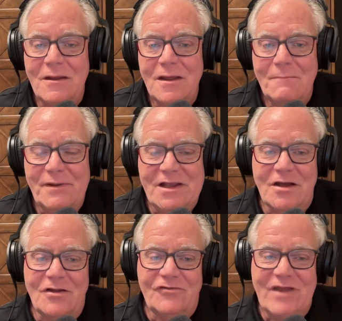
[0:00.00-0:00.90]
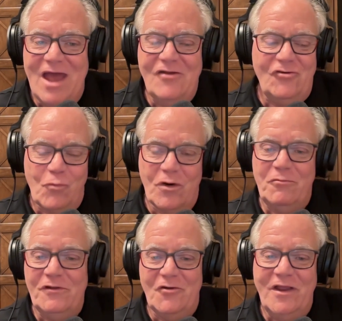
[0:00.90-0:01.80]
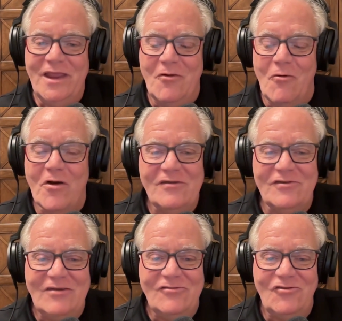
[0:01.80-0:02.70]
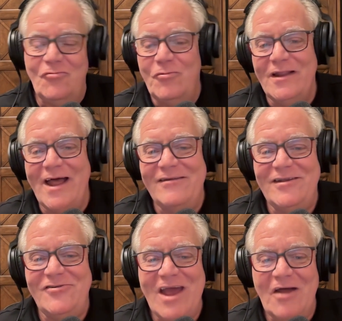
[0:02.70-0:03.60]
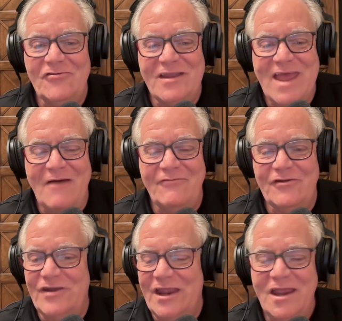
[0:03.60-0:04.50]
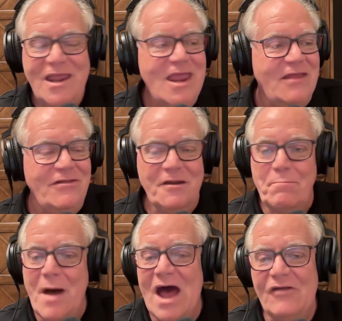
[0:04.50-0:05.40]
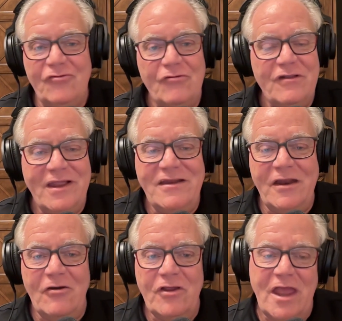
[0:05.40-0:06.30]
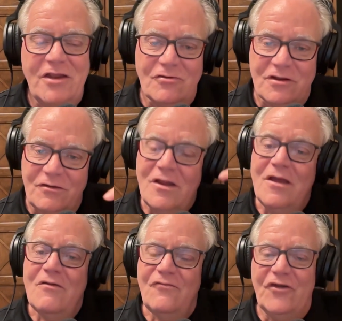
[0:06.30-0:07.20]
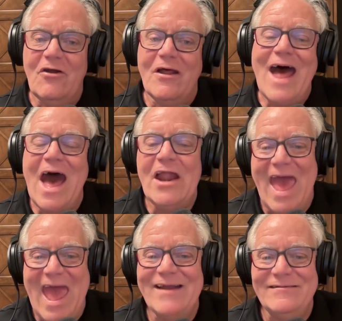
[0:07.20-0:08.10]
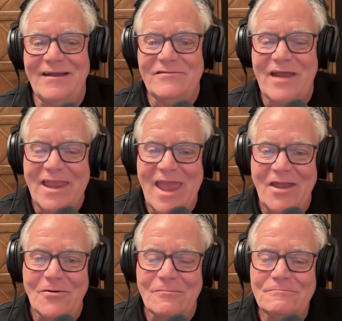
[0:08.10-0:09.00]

because as you're working with organizations, you realize the challenges they have, let's say, in the deposit or lending area, and you can figure out how to access that, can't you?